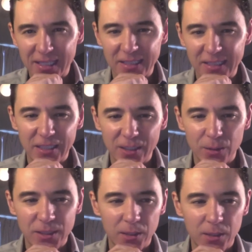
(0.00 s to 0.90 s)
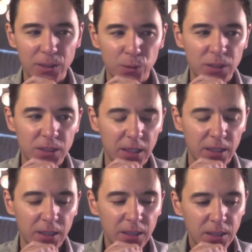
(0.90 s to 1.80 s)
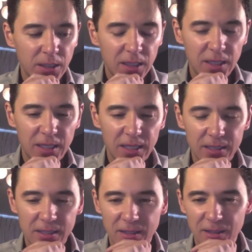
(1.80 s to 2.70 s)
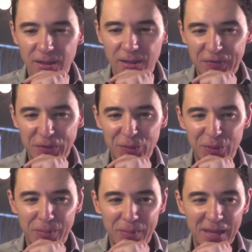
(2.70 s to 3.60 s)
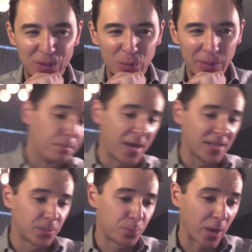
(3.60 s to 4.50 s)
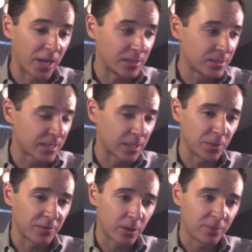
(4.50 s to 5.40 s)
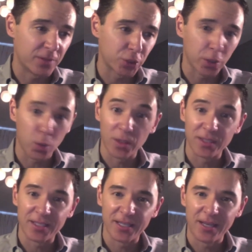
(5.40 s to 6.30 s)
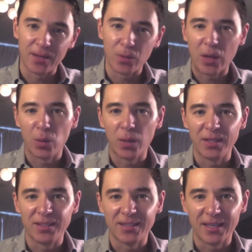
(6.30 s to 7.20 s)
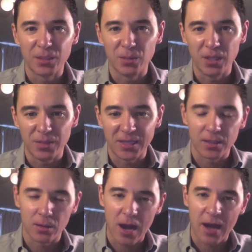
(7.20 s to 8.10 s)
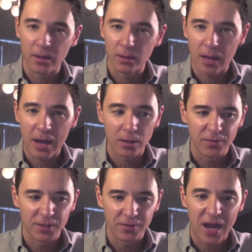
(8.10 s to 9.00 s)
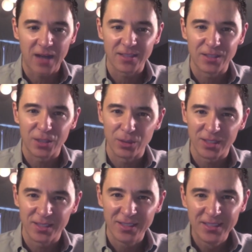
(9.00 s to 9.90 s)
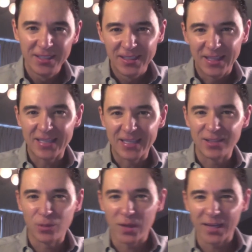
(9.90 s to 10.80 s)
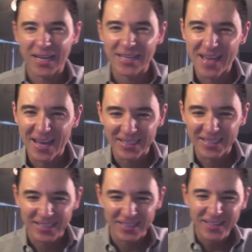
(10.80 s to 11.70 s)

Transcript: and you know what's so interesting is you know the difference between men and women. Men's brains tend to be very visually oriented, and, and women tend to be because of their high, higher levels of oxytocin, they tend to want to connect, and